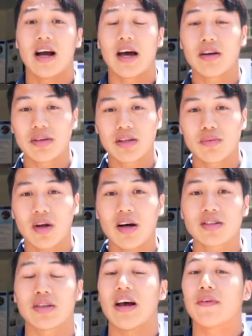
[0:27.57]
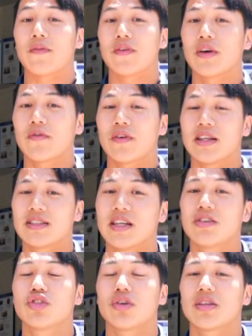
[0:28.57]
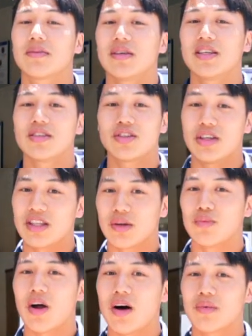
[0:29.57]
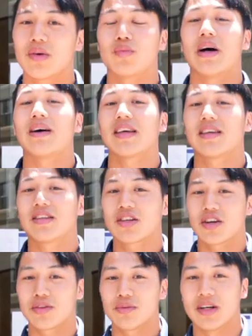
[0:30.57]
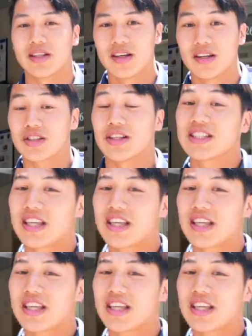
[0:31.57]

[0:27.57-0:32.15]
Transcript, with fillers: I don't eat raw, so I have a few friends here joining me to eat the raw one while I eat the cooked one. So let's